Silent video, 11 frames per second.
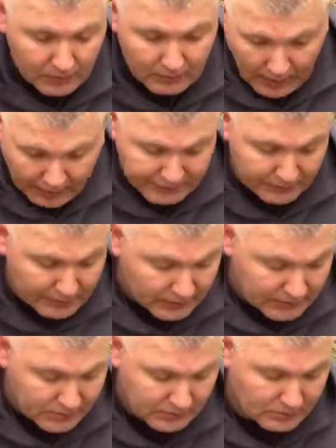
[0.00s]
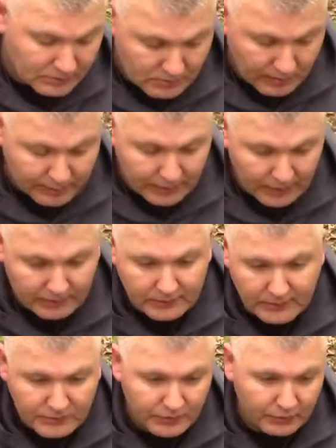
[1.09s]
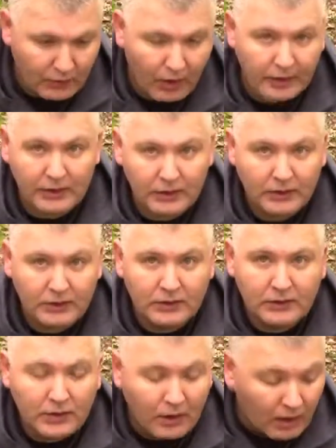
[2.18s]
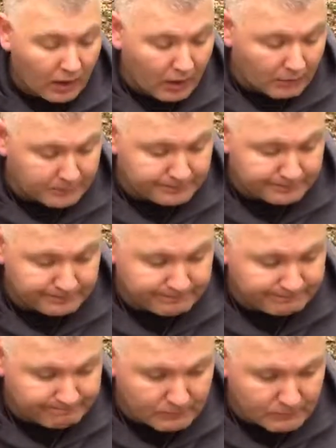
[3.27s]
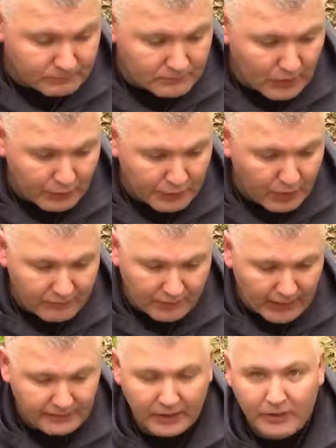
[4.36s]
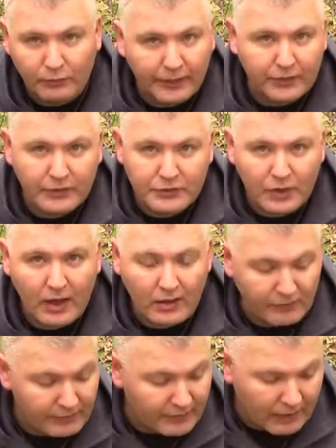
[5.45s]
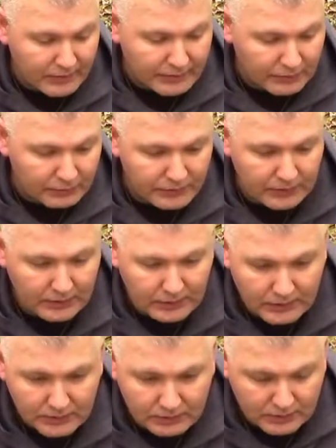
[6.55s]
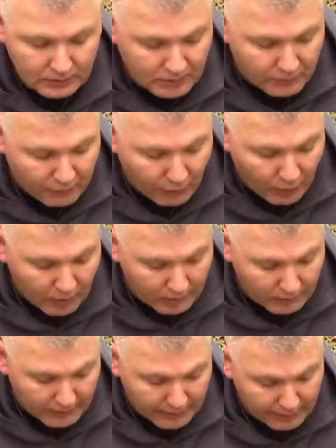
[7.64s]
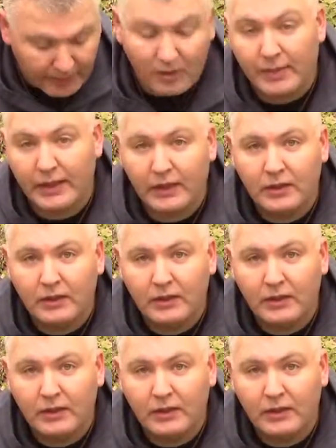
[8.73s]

After this, something like this, you're talking, you know, you have a lactated ringer, you have everything you need for like a paramedic.